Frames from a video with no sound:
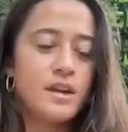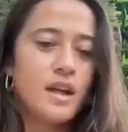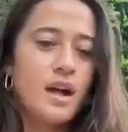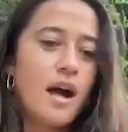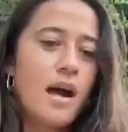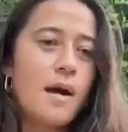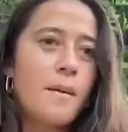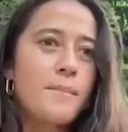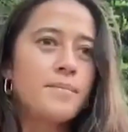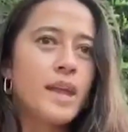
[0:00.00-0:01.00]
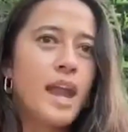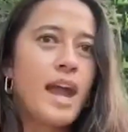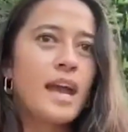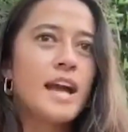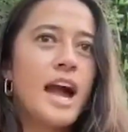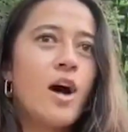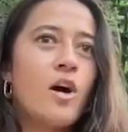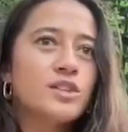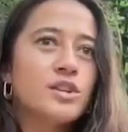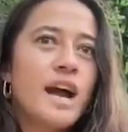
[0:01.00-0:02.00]
Um, and I
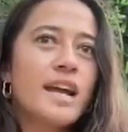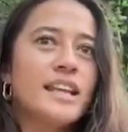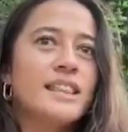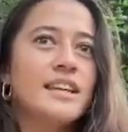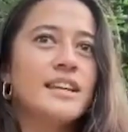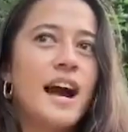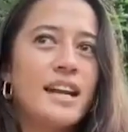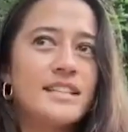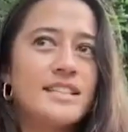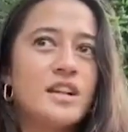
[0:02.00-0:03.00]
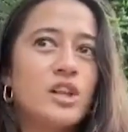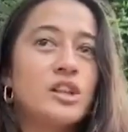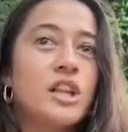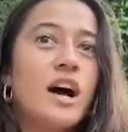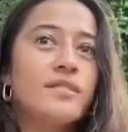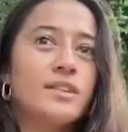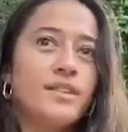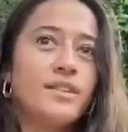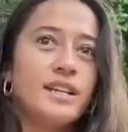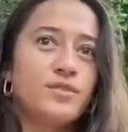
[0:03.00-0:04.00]
also had like the guidance and a lot of
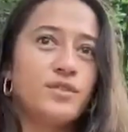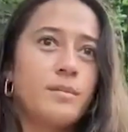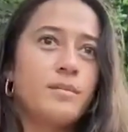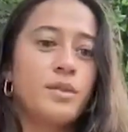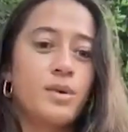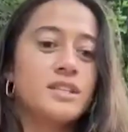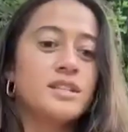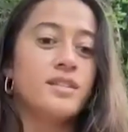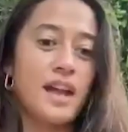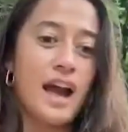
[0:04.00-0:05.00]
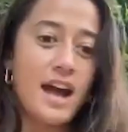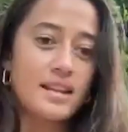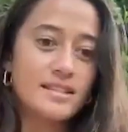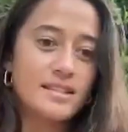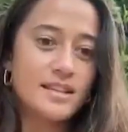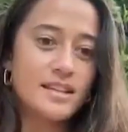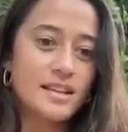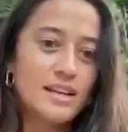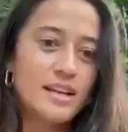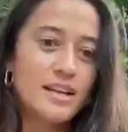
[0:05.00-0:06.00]
advice from the rest of the cast.
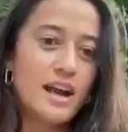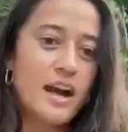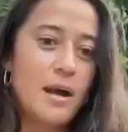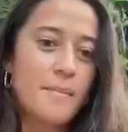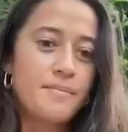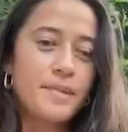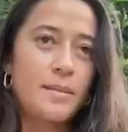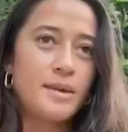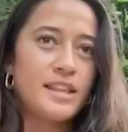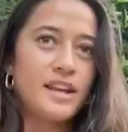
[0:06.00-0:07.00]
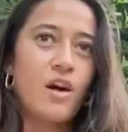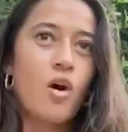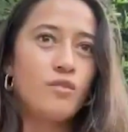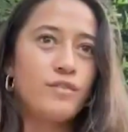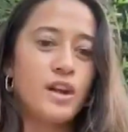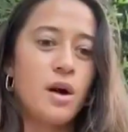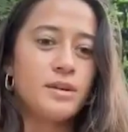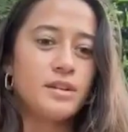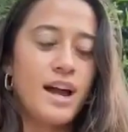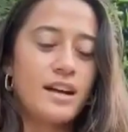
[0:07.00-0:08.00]
Um, I mean, they're all
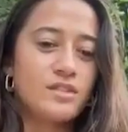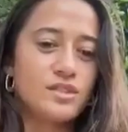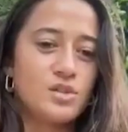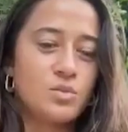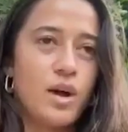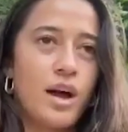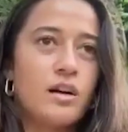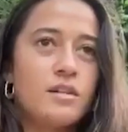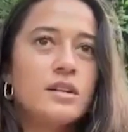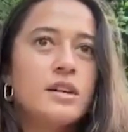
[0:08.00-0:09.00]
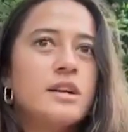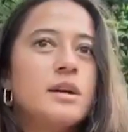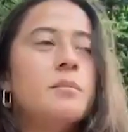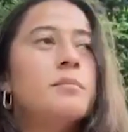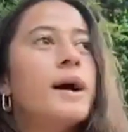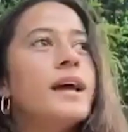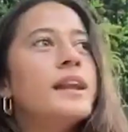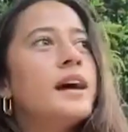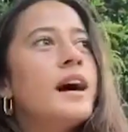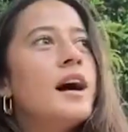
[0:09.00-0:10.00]
phenomenal actors as well. But
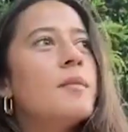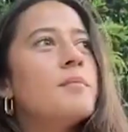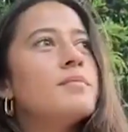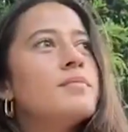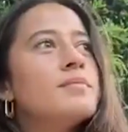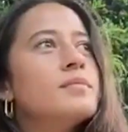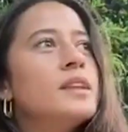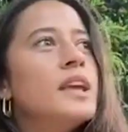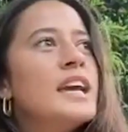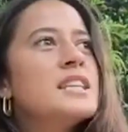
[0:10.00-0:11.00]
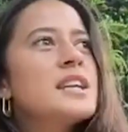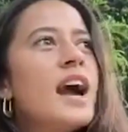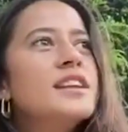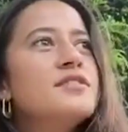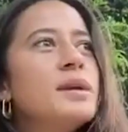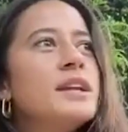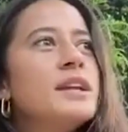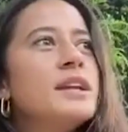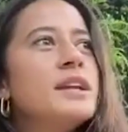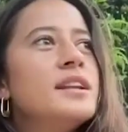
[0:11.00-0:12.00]
um, his kind of main
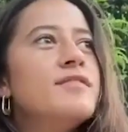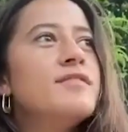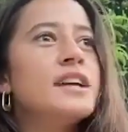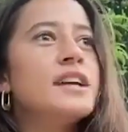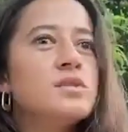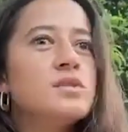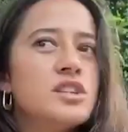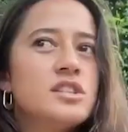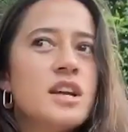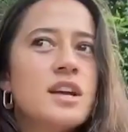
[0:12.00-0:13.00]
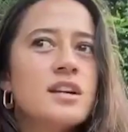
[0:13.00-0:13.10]
advice was just to